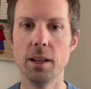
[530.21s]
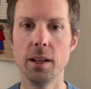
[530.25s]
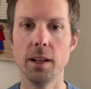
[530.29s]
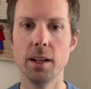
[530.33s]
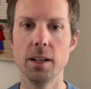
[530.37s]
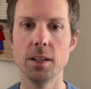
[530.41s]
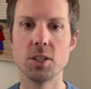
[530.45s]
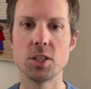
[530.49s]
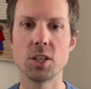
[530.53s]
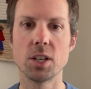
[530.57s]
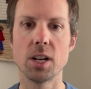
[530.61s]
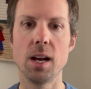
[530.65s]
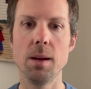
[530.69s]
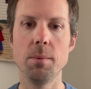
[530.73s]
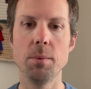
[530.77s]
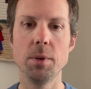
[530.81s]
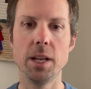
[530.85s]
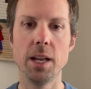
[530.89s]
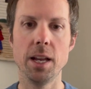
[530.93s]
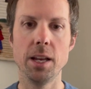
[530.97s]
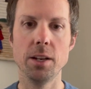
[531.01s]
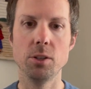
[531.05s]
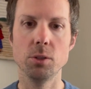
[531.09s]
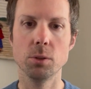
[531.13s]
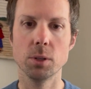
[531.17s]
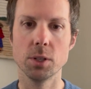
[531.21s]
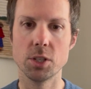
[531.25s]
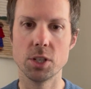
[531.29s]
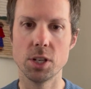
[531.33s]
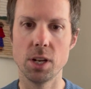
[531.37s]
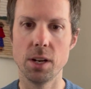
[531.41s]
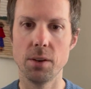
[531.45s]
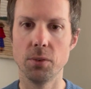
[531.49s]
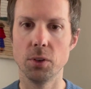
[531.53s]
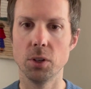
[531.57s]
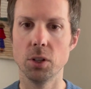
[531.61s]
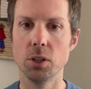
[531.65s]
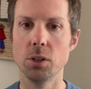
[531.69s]
it's time to head to a
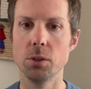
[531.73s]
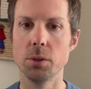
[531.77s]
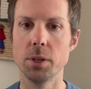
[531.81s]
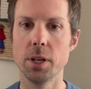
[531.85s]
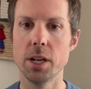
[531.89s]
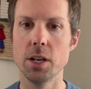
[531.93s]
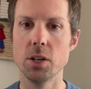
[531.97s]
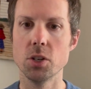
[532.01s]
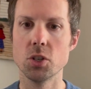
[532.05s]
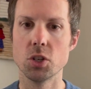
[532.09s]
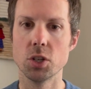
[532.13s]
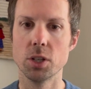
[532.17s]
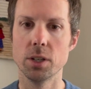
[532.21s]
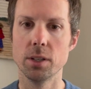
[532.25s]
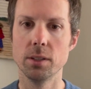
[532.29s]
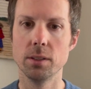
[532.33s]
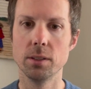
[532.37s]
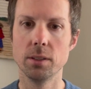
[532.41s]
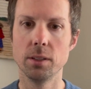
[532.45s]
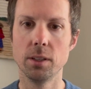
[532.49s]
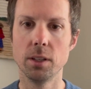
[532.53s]
safer location.